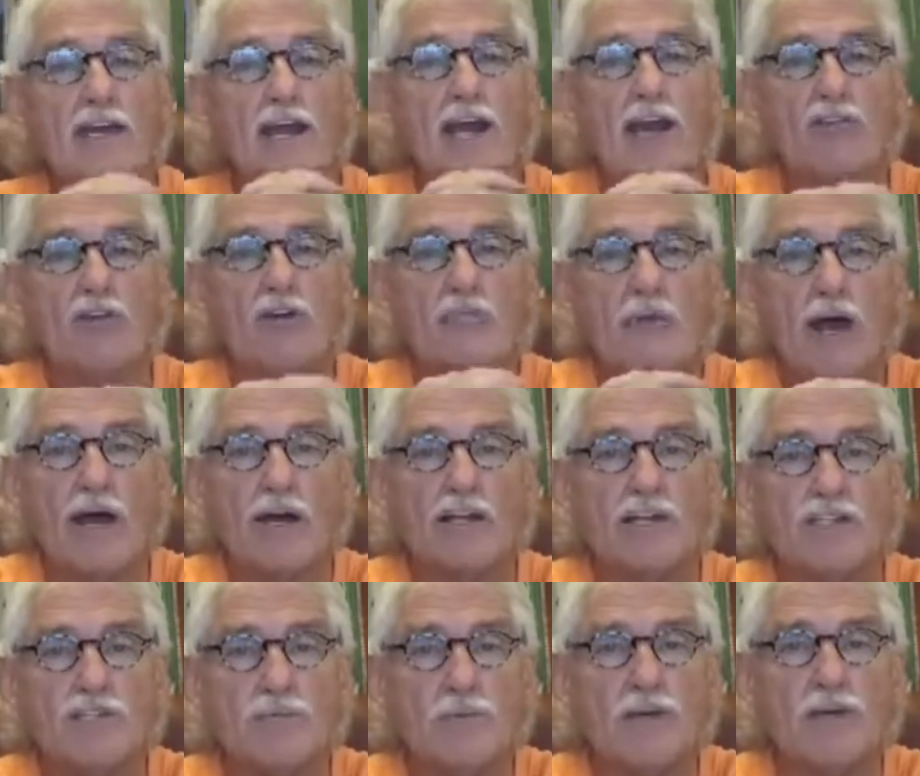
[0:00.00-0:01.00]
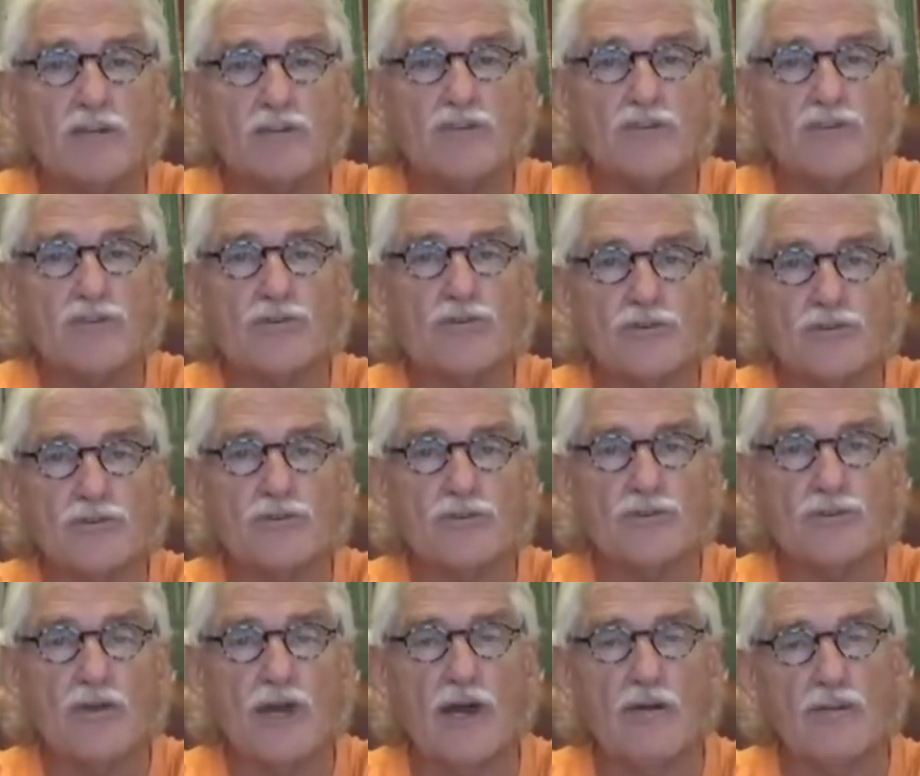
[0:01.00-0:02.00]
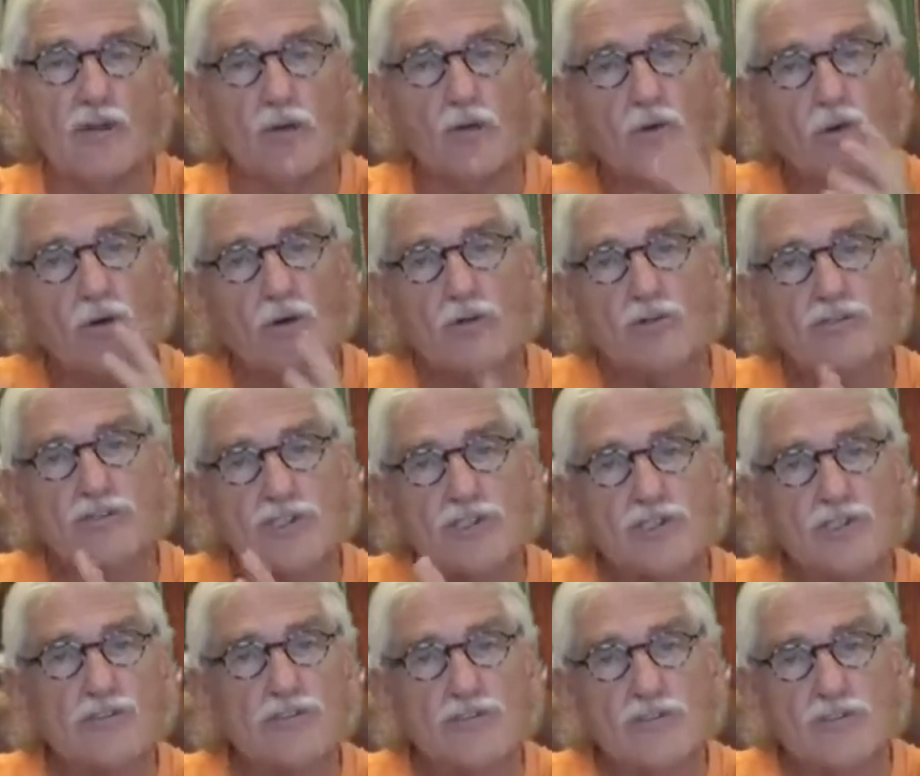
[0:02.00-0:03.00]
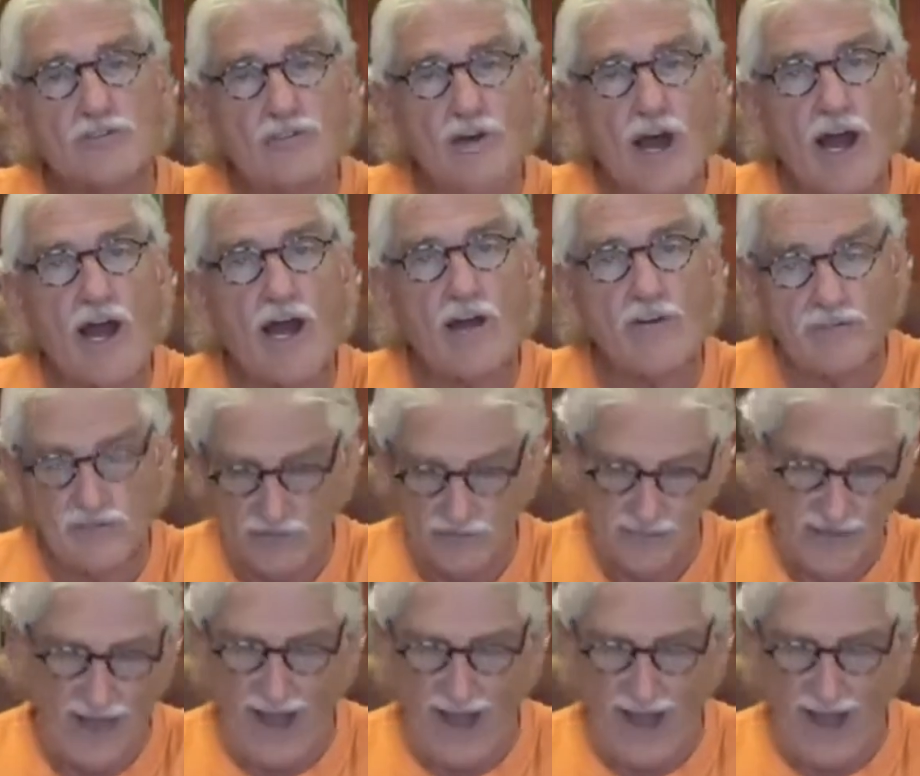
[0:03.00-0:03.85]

everybody speak truth and the world still survive?